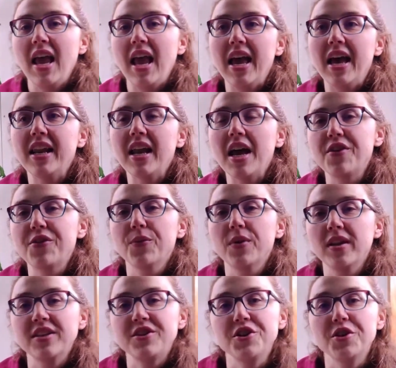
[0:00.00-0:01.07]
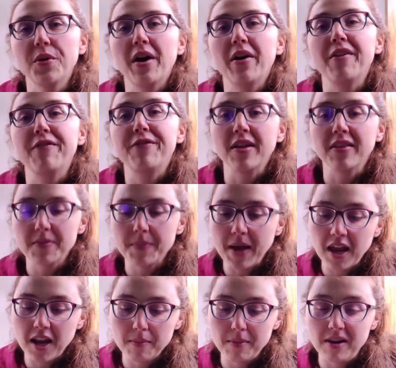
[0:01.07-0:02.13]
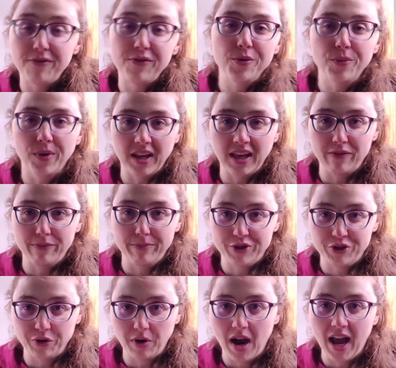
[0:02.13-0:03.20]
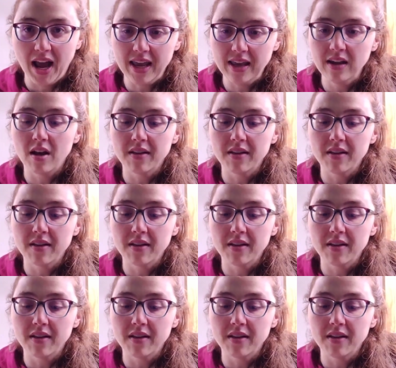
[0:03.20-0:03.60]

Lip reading: And I just want to let you know how I felt about them, and if you want to give them a try,